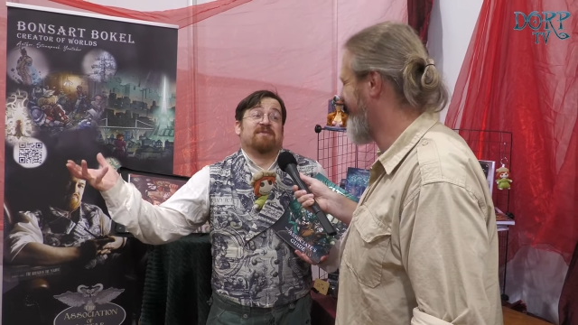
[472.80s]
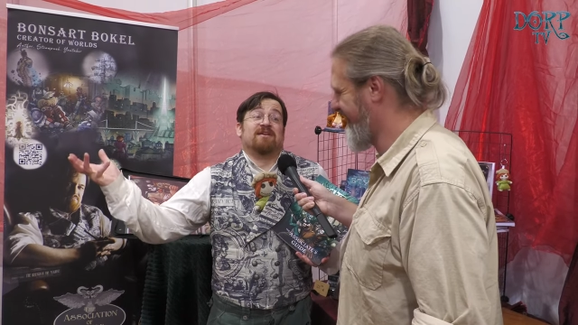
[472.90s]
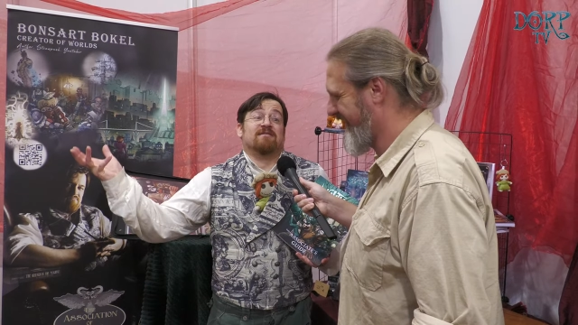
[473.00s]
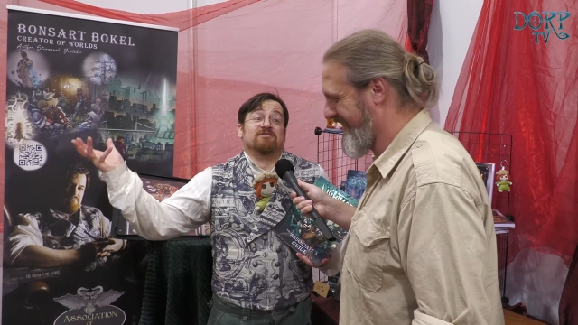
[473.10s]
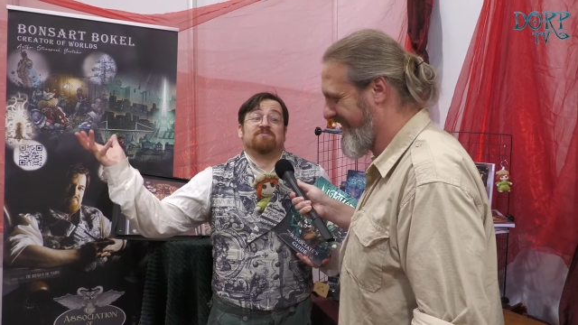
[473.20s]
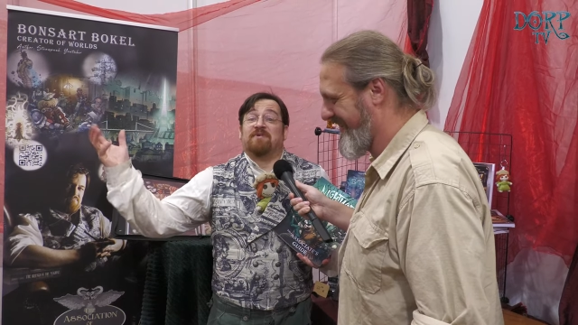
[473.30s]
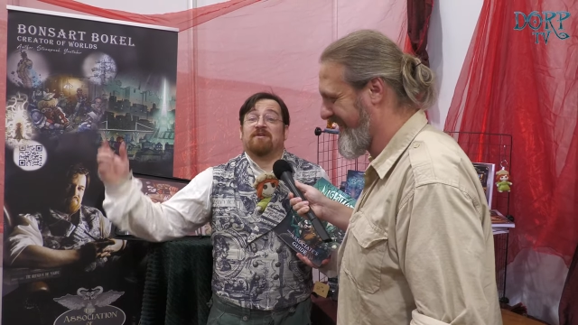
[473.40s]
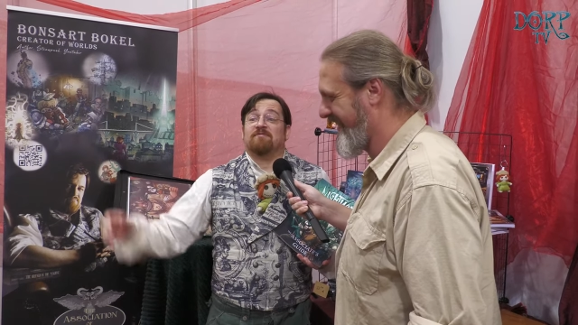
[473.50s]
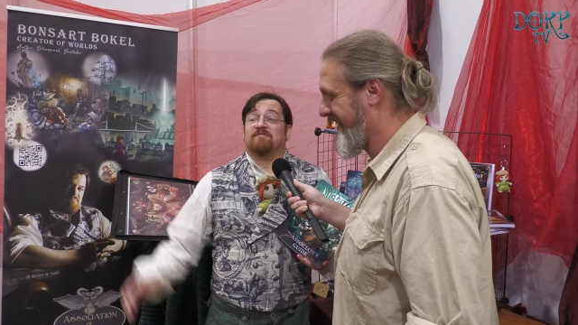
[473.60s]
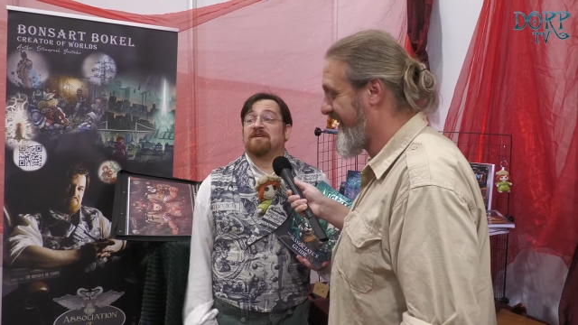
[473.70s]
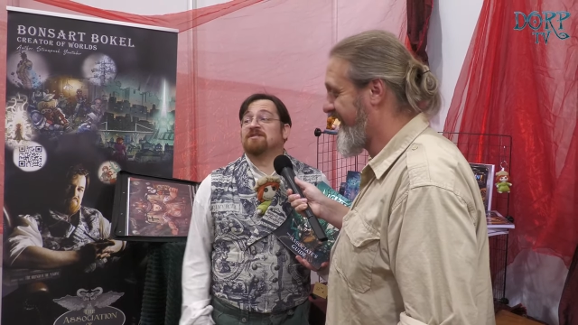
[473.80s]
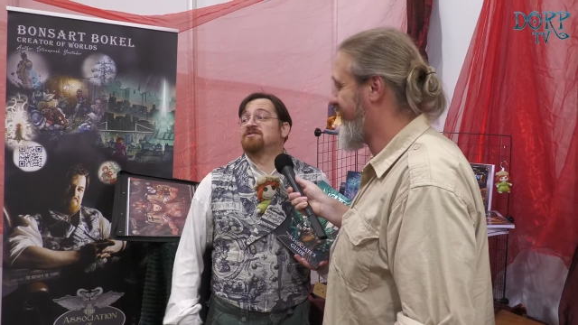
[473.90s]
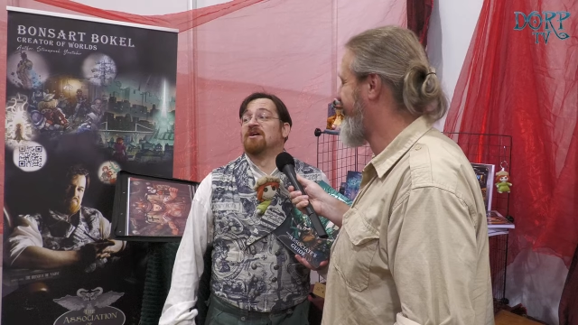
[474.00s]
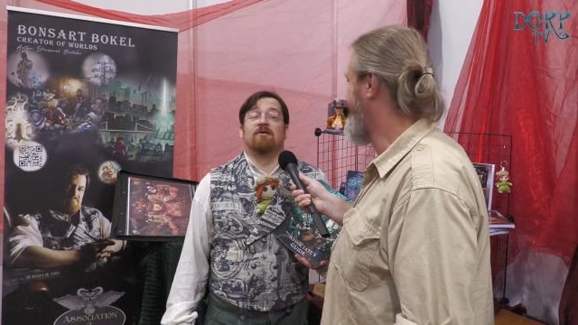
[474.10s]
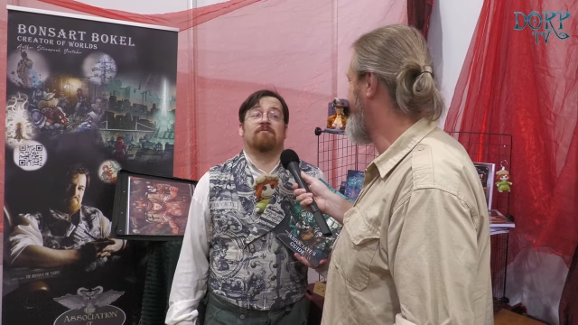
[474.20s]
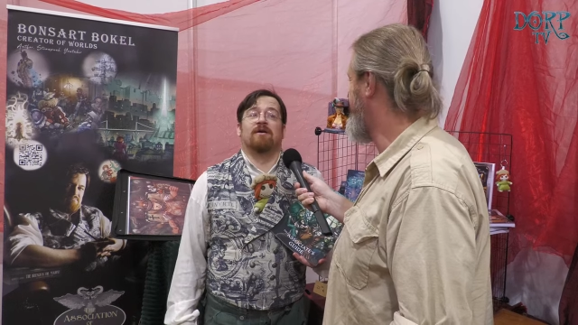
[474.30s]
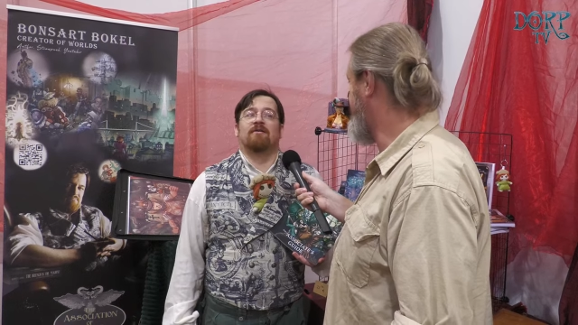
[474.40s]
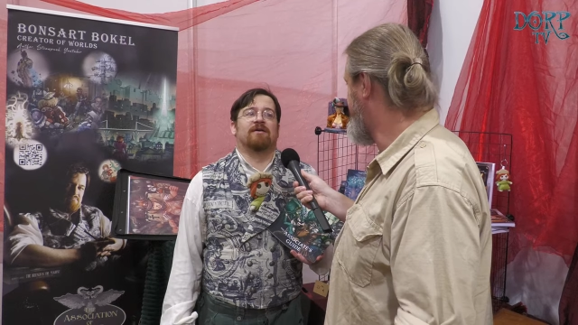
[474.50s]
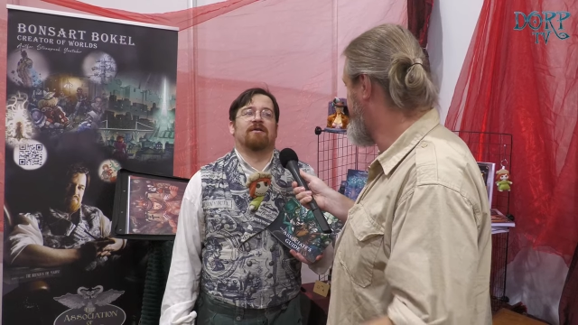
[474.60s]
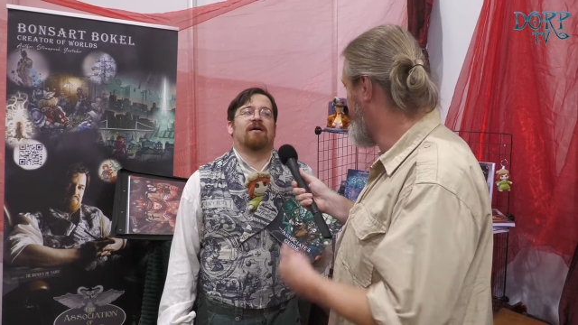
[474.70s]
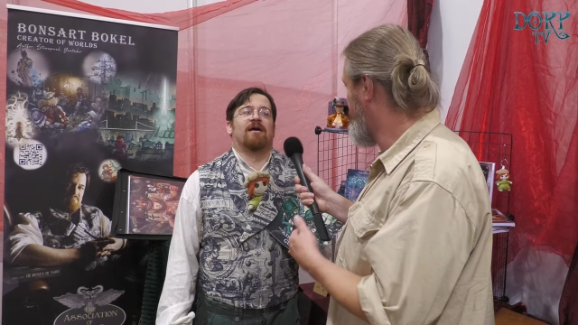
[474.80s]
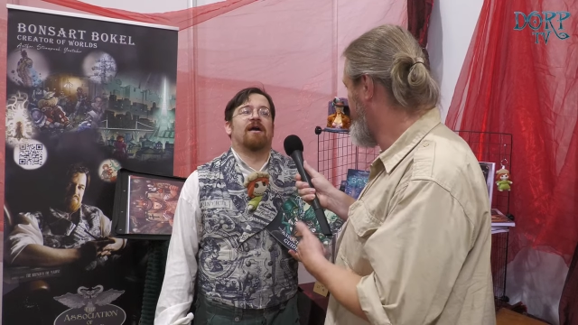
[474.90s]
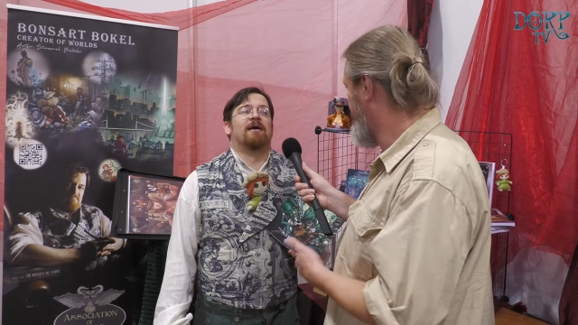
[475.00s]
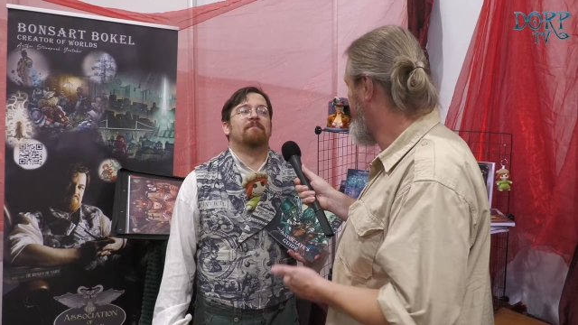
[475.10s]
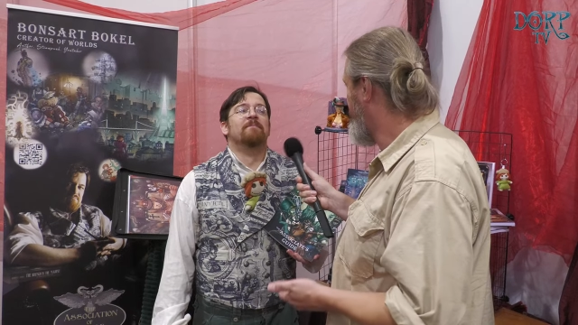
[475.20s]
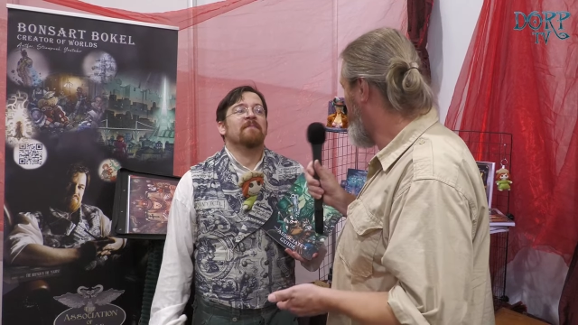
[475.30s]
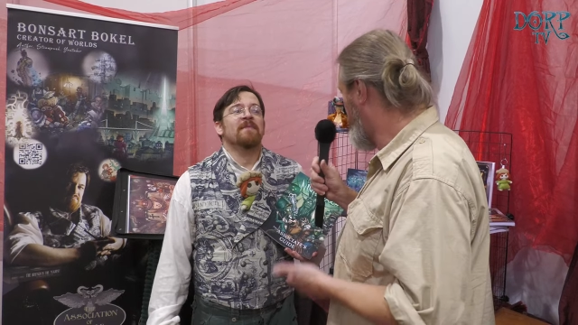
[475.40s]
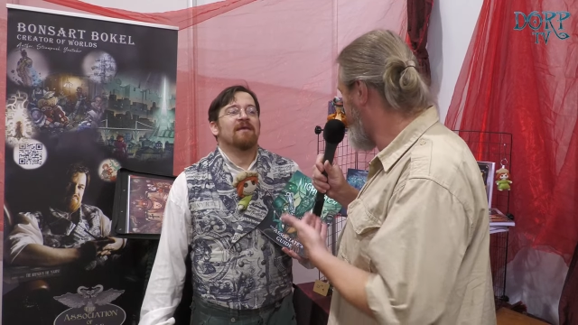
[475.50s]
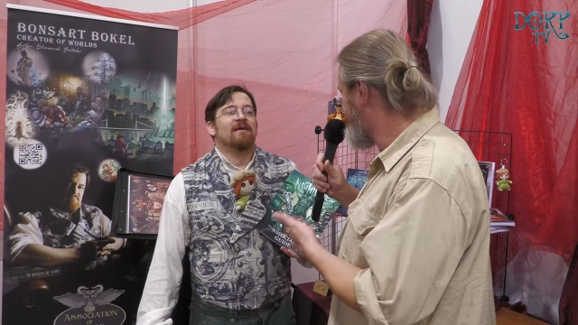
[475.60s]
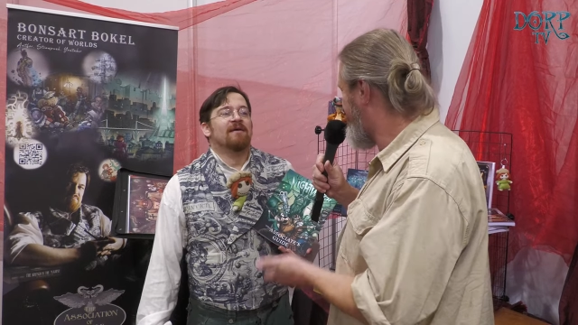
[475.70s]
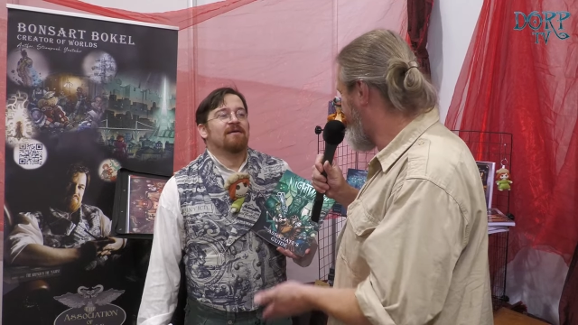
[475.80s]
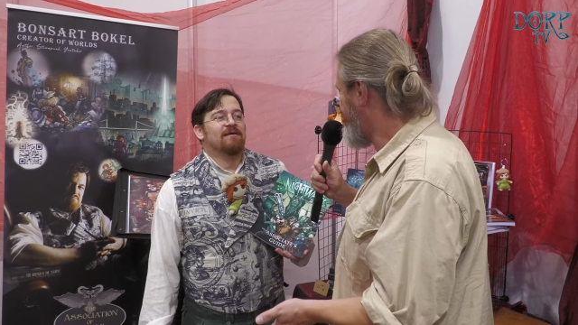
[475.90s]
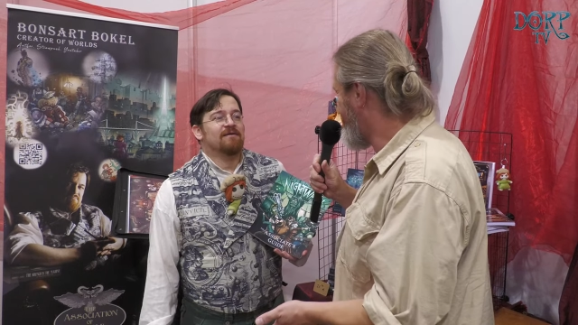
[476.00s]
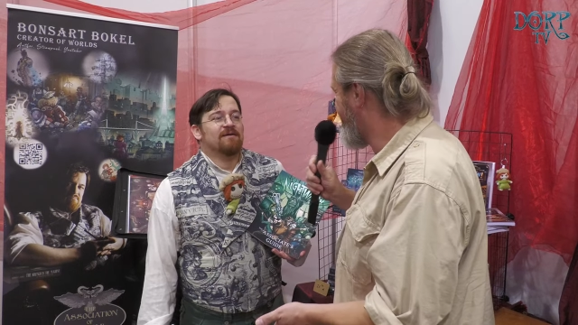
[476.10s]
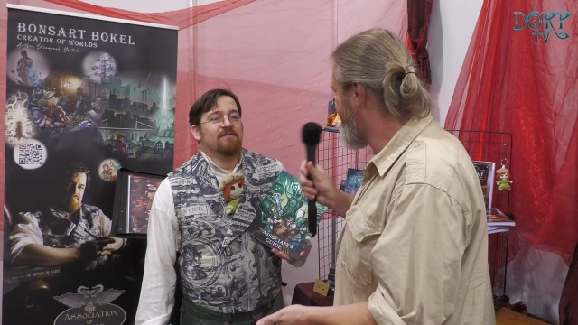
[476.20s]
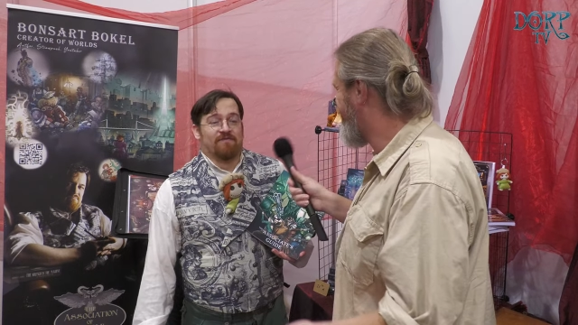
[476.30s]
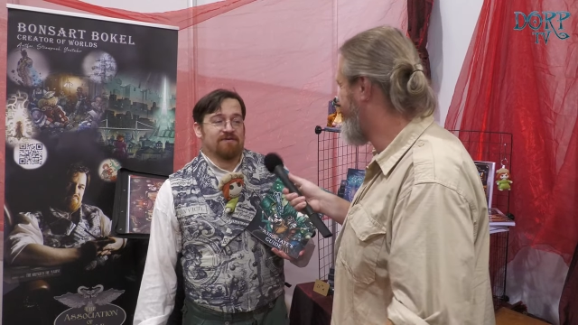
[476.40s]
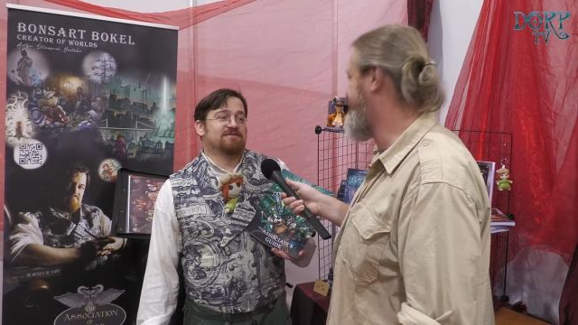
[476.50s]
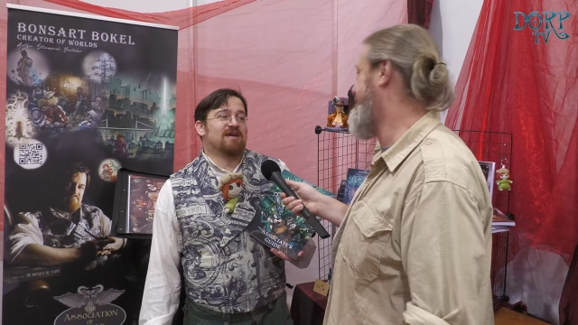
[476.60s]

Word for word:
Speaker 1: being on Spiel with this, so well, here I am. First time? First